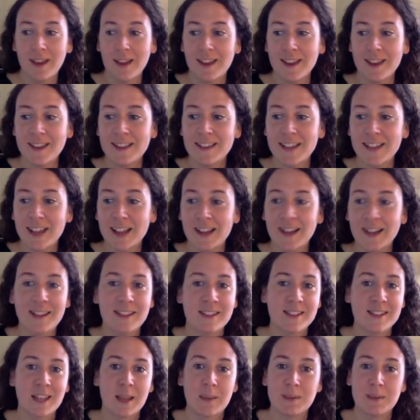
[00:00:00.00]
Exactly
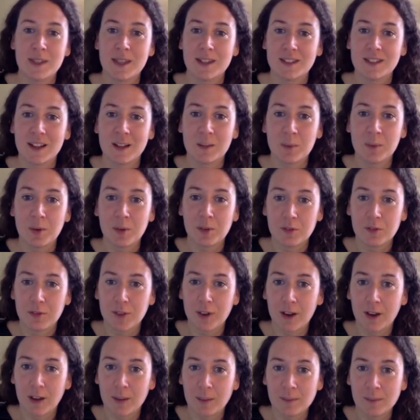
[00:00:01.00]
the same setup on a
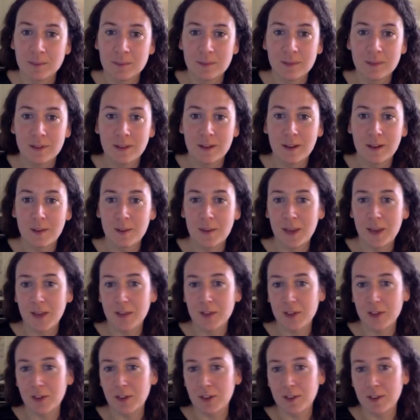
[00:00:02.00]
farm. We have
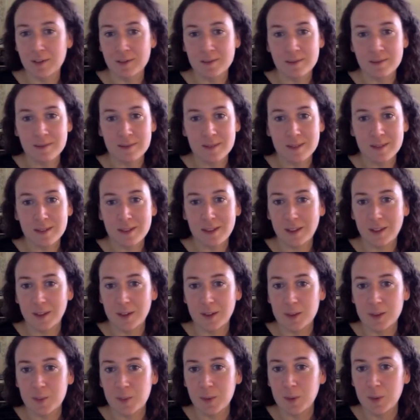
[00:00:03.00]
our own,
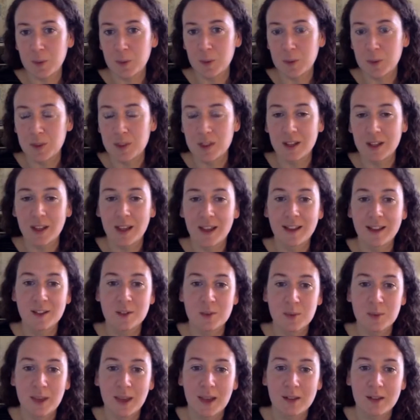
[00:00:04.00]
spring water, and
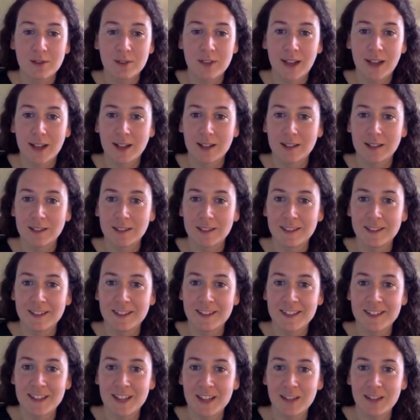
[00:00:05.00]
we have cattle that
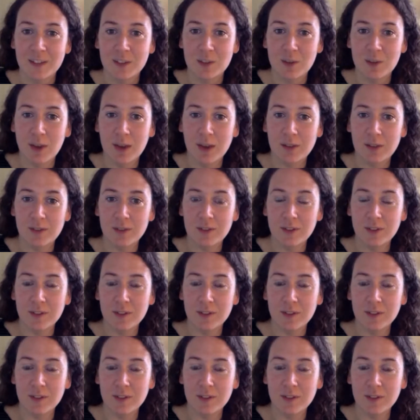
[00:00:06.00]
can take the draft.